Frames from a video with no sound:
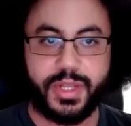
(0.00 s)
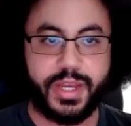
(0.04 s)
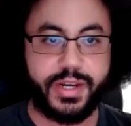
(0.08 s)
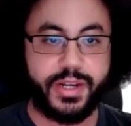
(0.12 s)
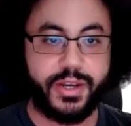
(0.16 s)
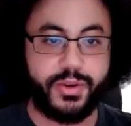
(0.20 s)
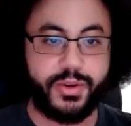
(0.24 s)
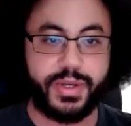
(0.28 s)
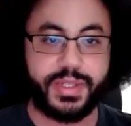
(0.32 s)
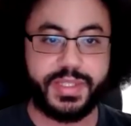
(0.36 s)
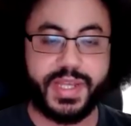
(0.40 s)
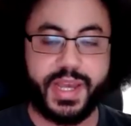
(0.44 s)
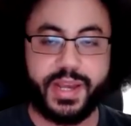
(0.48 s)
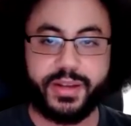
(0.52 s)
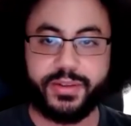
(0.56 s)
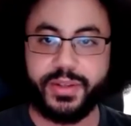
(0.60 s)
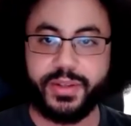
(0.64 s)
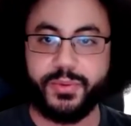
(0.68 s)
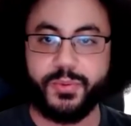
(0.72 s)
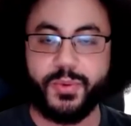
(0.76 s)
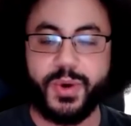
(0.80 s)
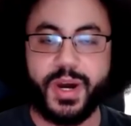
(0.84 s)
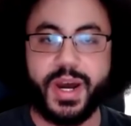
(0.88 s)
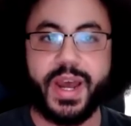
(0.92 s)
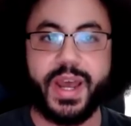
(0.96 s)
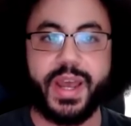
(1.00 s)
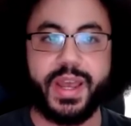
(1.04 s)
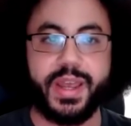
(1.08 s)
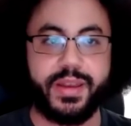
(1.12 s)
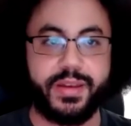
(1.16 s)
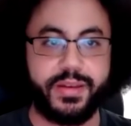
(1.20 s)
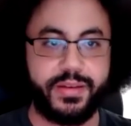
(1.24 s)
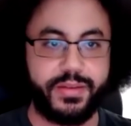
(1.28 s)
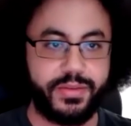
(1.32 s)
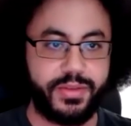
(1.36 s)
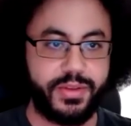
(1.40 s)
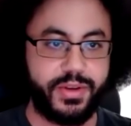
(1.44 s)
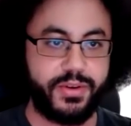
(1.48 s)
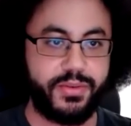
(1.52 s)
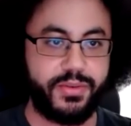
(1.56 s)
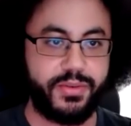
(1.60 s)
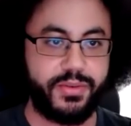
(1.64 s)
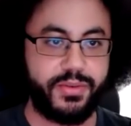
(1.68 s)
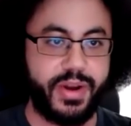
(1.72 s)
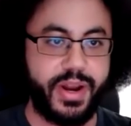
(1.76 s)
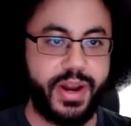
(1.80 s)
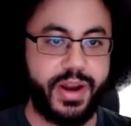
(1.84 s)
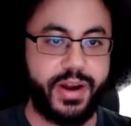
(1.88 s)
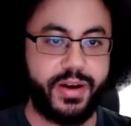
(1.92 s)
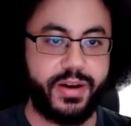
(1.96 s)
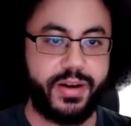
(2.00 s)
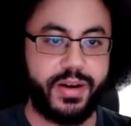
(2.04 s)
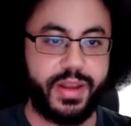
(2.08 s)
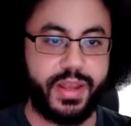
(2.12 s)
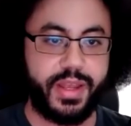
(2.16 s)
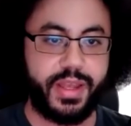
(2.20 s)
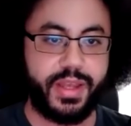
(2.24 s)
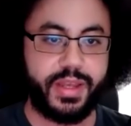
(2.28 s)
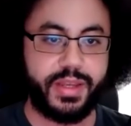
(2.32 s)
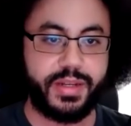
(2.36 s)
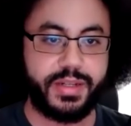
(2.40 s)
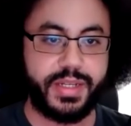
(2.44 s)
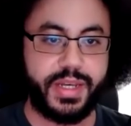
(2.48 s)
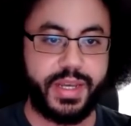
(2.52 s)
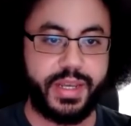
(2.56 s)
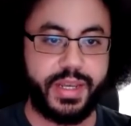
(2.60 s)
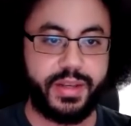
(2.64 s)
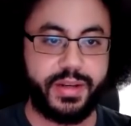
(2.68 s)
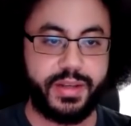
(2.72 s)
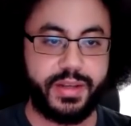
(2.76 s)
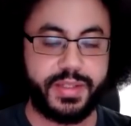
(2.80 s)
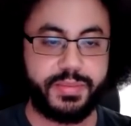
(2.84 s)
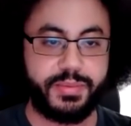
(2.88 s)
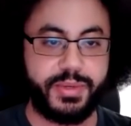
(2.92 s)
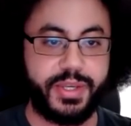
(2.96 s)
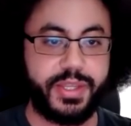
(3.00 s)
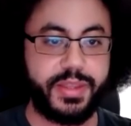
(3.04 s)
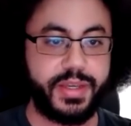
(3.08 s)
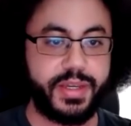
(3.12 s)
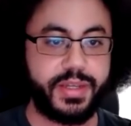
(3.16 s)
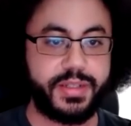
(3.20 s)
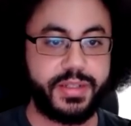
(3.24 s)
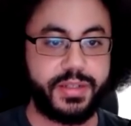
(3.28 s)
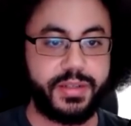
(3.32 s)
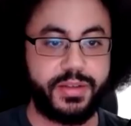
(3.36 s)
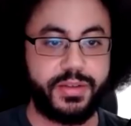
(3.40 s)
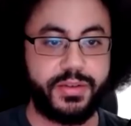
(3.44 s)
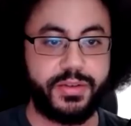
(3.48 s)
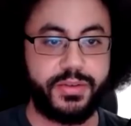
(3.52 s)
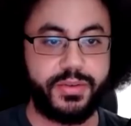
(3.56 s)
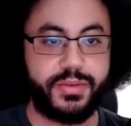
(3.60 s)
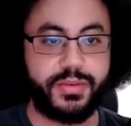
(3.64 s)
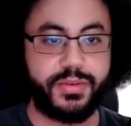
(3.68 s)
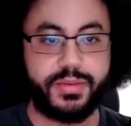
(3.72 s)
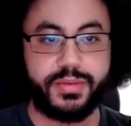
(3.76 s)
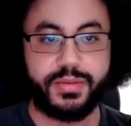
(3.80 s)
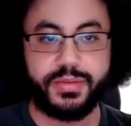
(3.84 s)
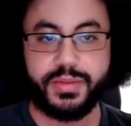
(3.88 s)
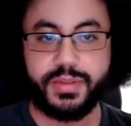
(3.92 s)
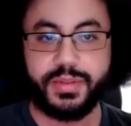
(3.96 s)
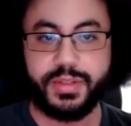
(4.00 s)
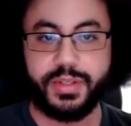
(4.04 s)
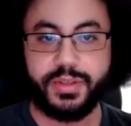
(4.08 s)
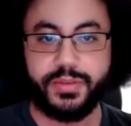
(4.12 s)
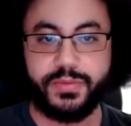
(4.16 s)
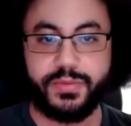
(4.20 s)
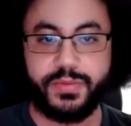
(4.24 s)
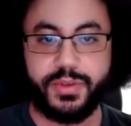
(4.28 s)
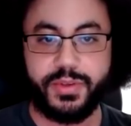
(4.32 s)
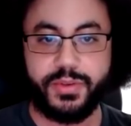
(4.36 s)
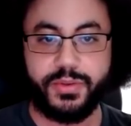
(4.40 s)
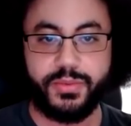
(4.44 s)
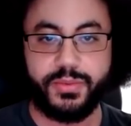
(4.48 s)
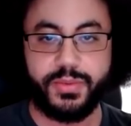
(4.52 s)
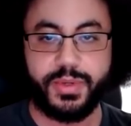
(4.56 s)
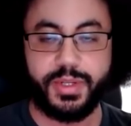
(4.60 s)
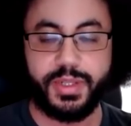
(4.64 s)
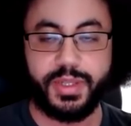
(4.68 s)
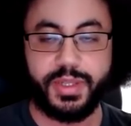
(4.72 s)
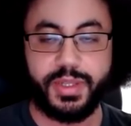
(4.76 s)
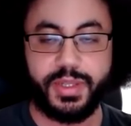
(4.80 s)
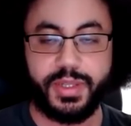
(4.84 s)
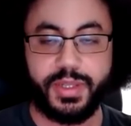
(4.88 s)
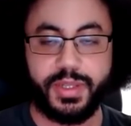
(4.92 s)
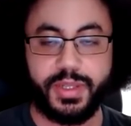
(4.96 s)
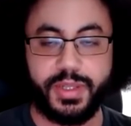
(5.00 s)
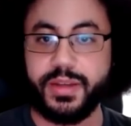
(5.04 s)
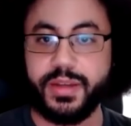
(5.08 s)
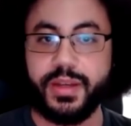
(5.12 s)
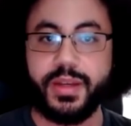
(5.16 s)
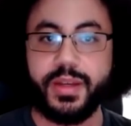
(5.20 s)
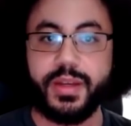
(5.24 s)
know exactly why they're rare, and I can explain that to you if you would like.